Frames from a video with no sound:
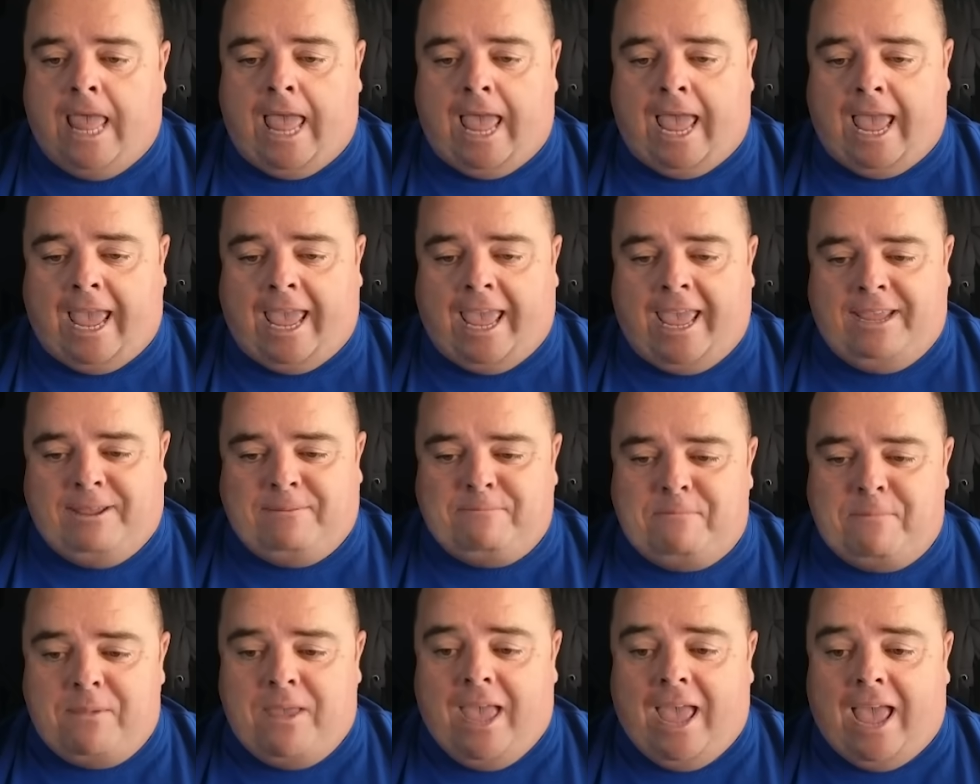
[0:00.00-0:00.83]

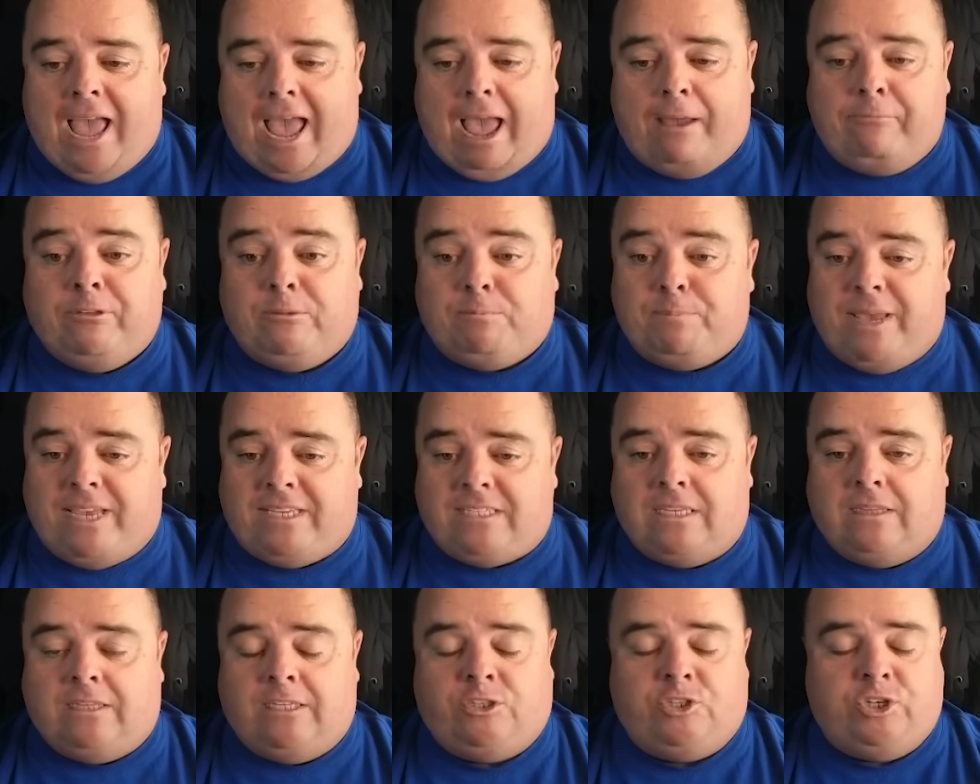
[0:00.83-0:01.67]
Um, I was
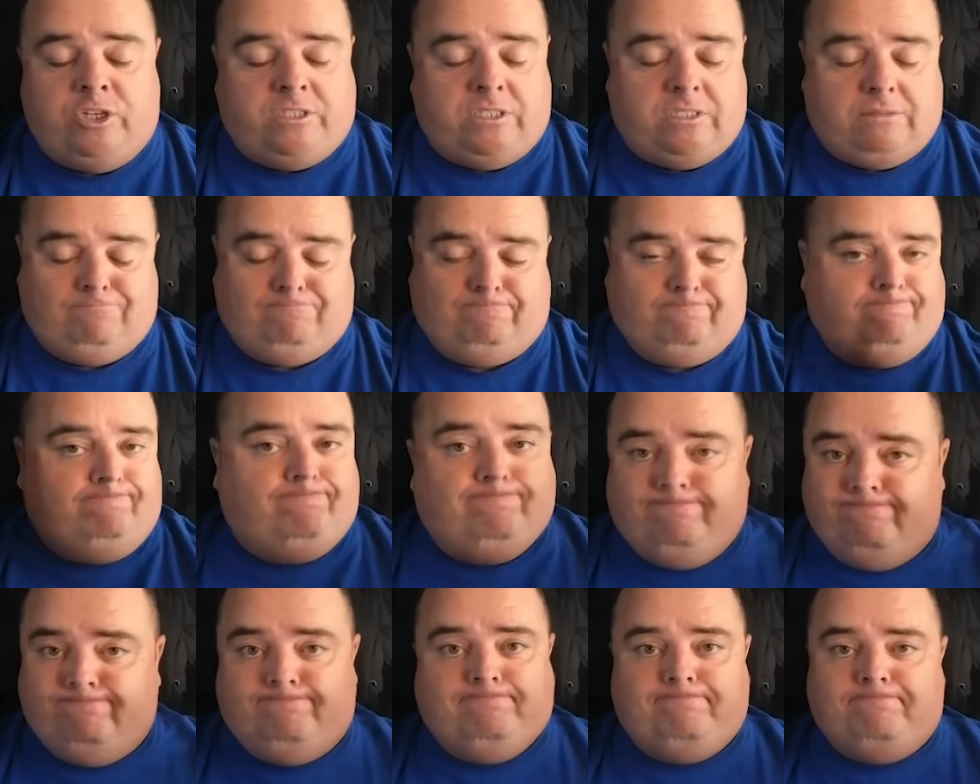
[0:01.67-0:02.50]
basically just
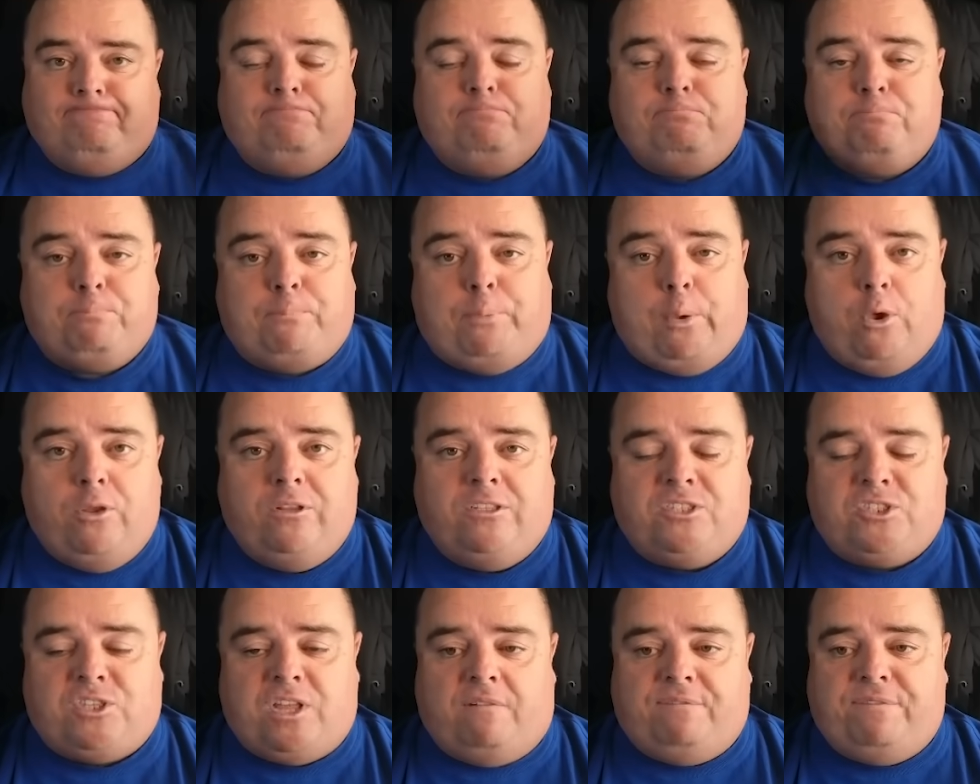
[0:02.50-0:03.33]

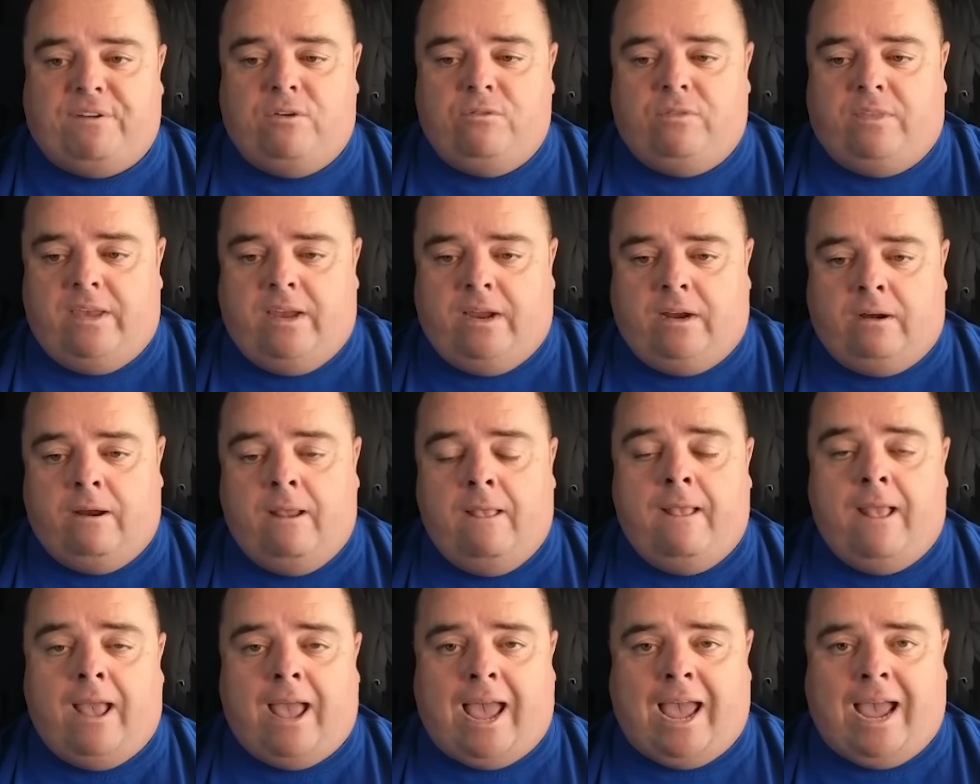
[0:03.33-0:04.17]
putting stuff out there
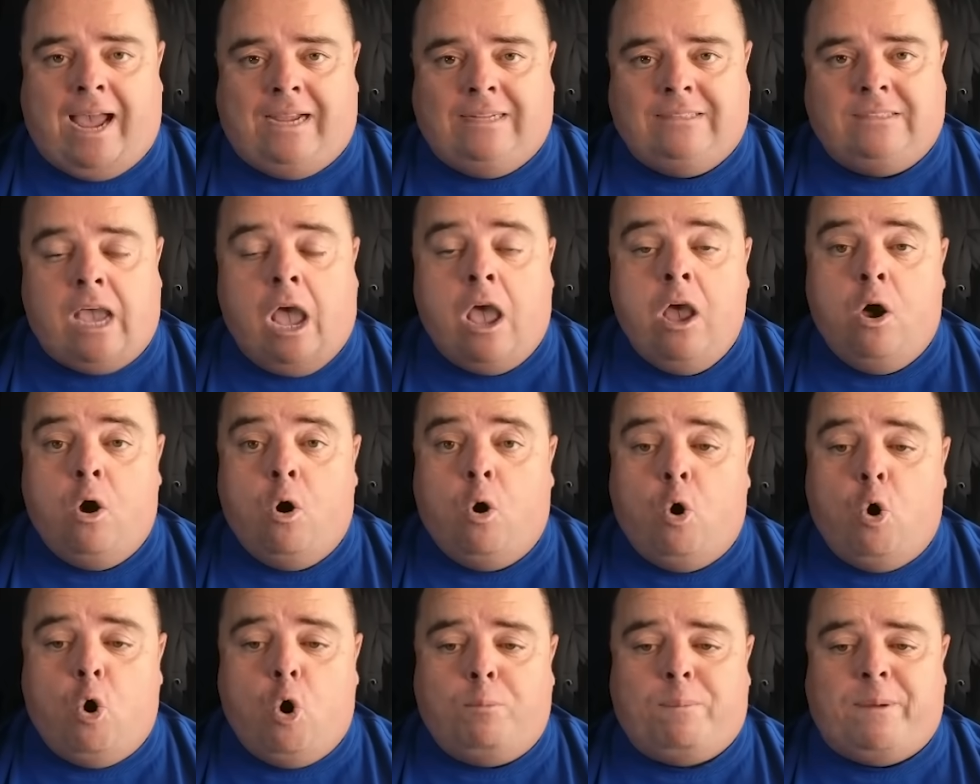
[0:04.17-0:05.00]
and
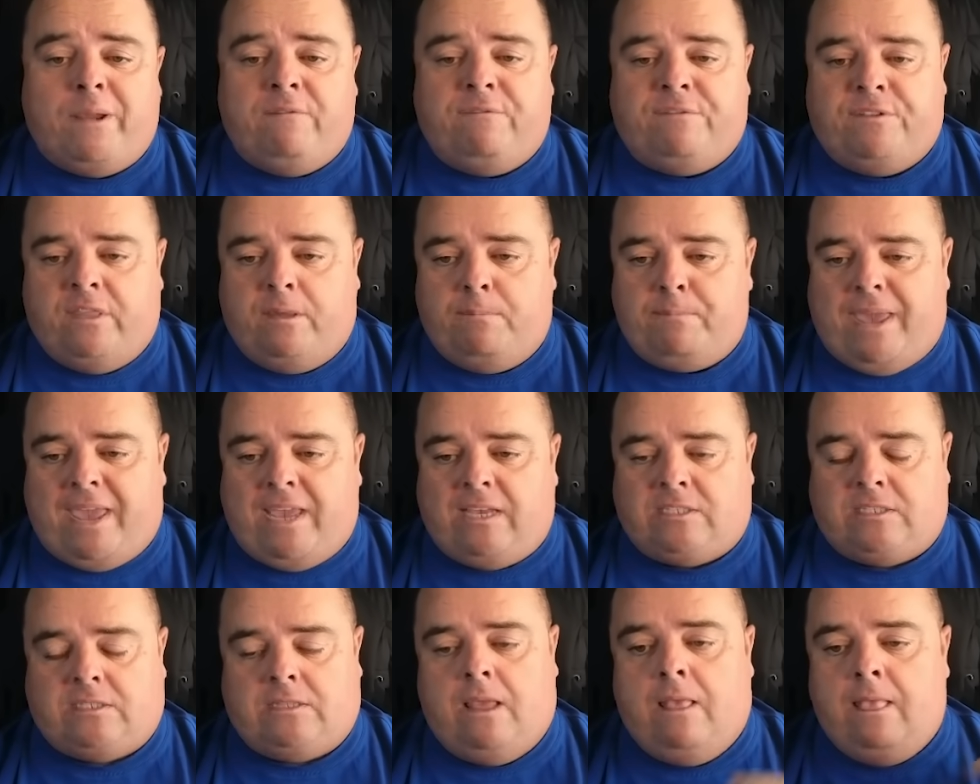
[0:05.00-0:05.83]
hoping for the
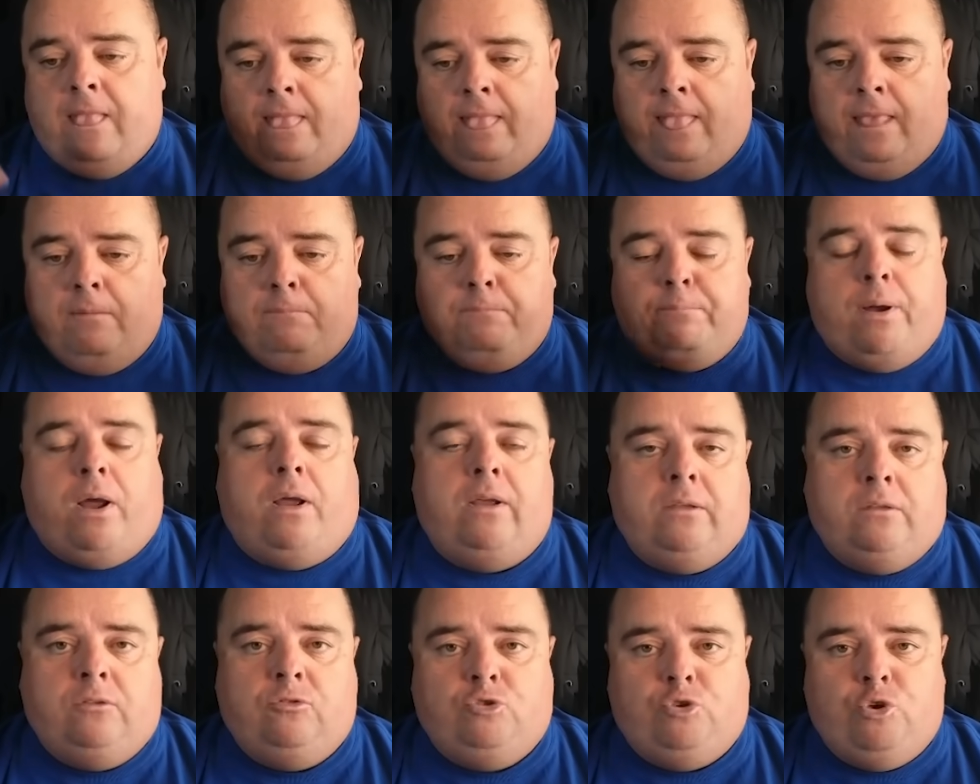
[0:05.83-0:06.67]
best,
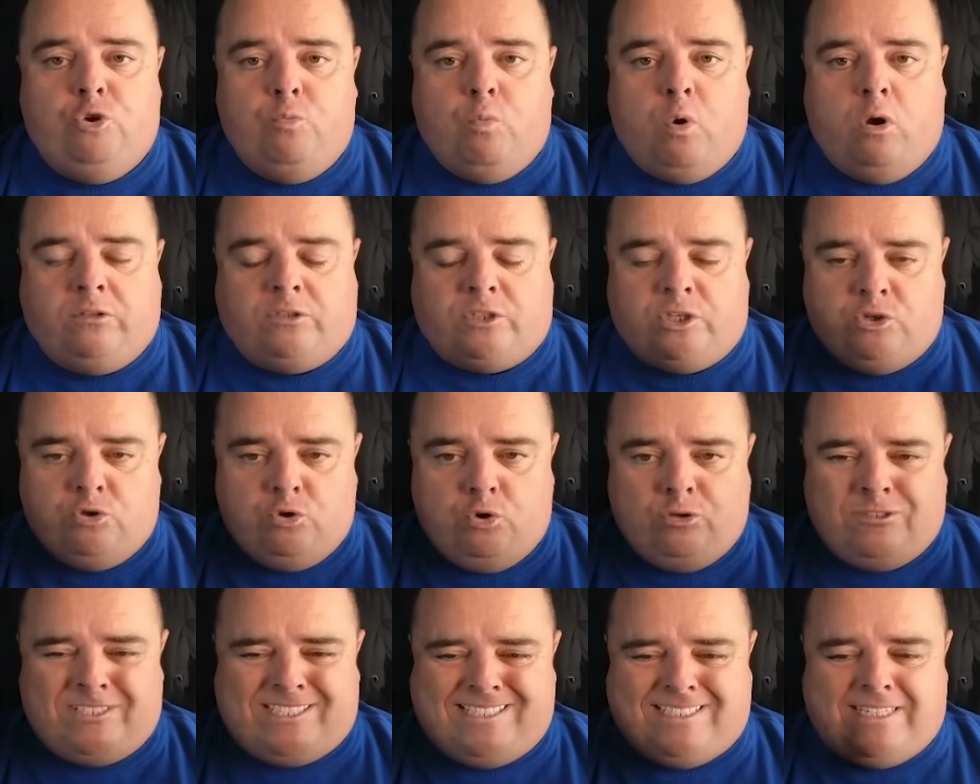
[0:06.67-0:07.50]
but you want to
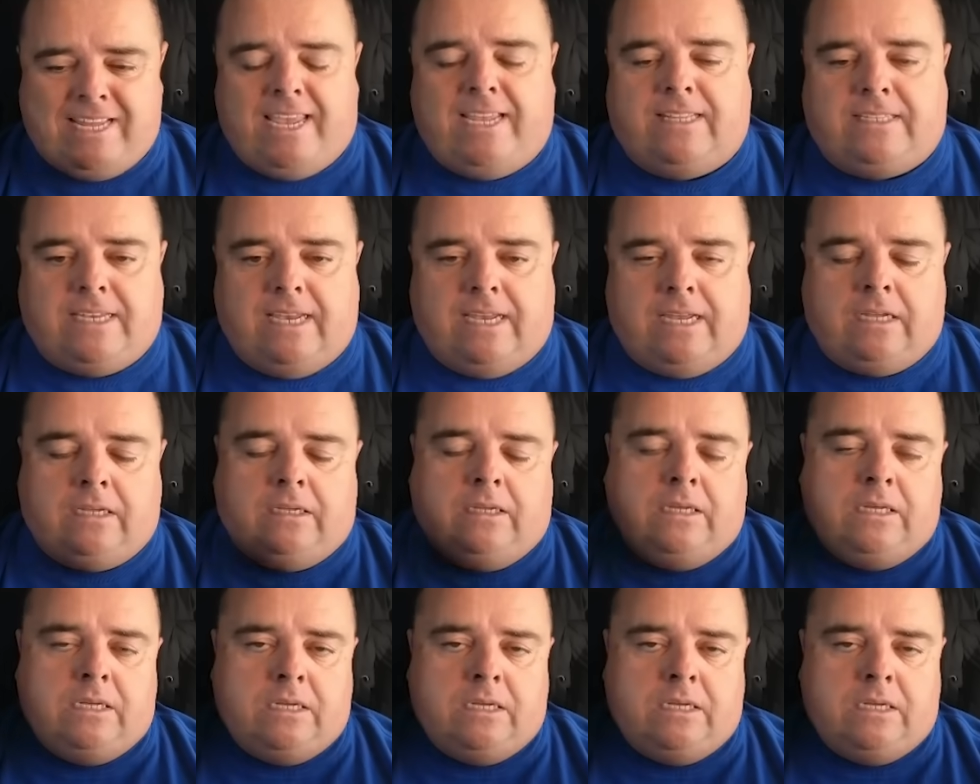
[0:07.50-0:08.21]
use data